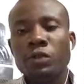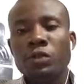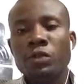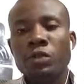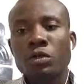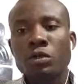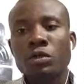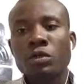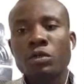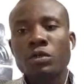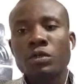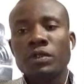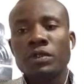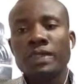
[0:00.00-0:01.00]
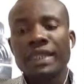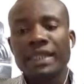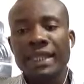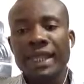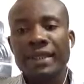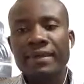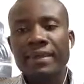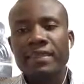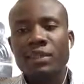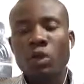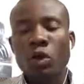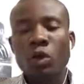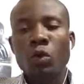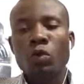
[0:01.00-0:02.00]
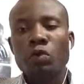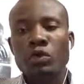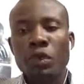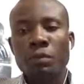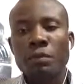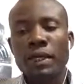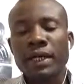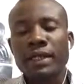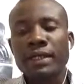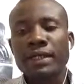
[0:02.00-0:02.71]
to the nearest whole number.